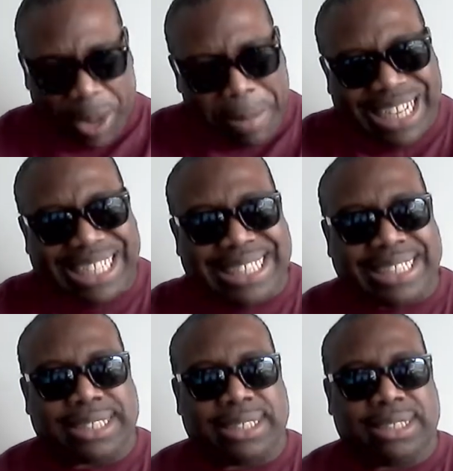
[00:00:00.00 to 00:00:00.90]

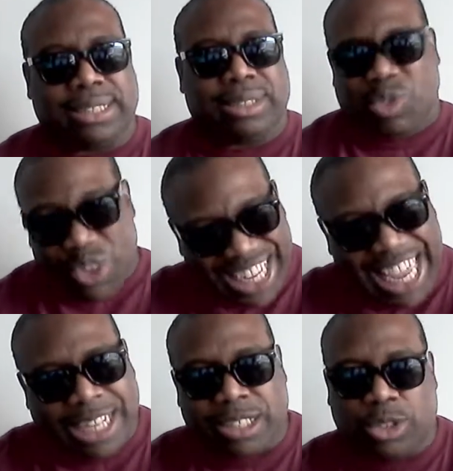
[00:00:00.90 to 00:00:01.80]
best that we
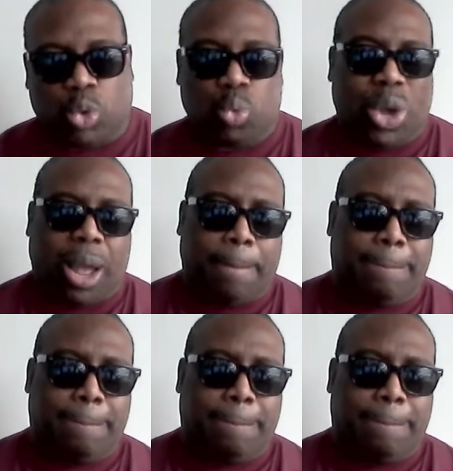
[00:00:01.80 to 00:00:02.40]
can to